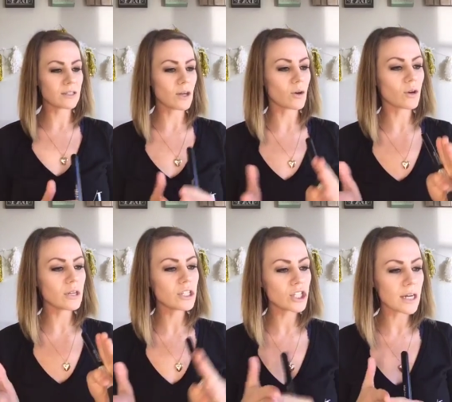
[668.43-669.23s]
So
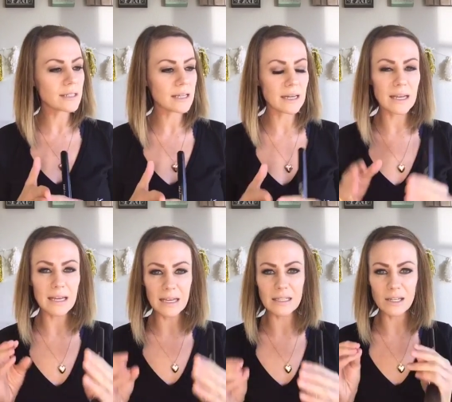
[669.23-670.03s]
Chris Johnson
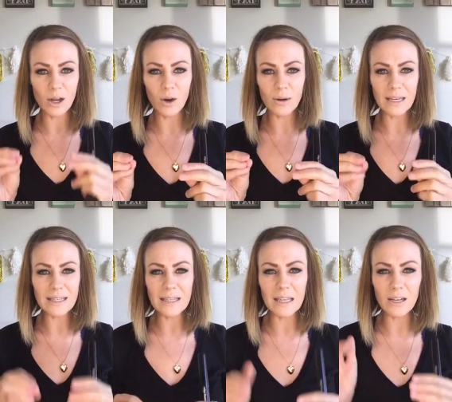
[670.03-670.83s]
is known,
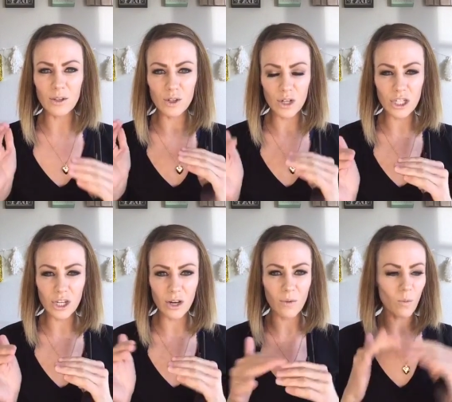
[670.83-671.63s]
he's in the
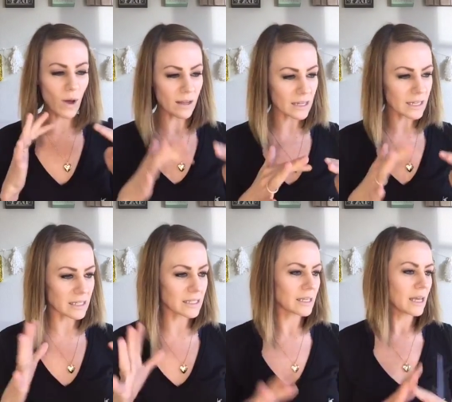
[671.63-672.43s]
nutrition and
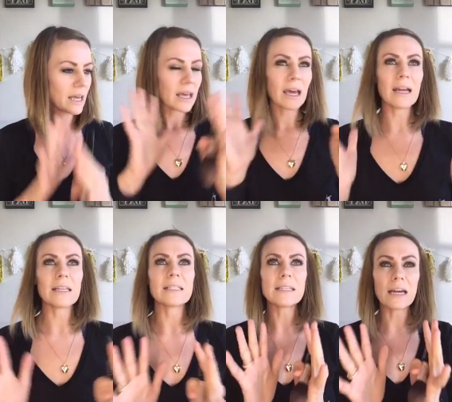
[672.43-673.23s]
wellness kind
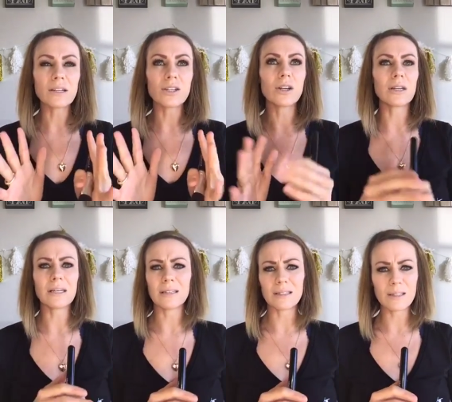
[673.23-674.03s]
of sector.
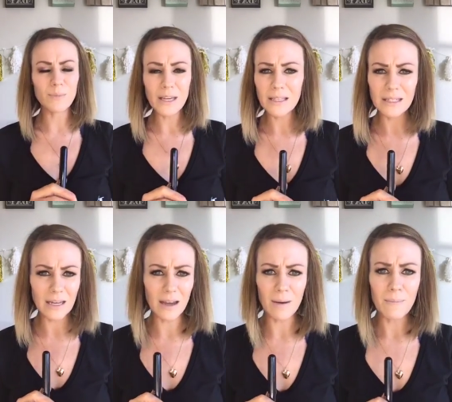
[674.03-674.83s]
He speaks
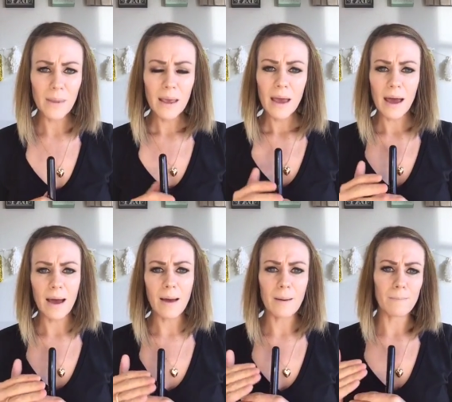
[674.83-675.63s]
to
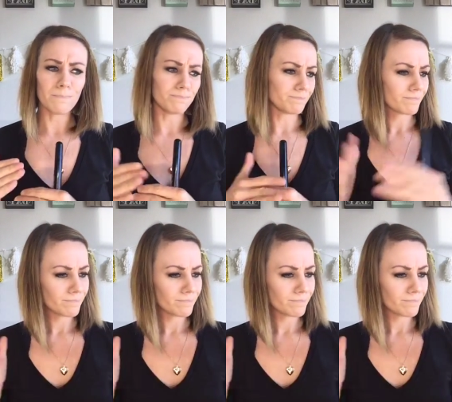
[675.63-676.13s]
um,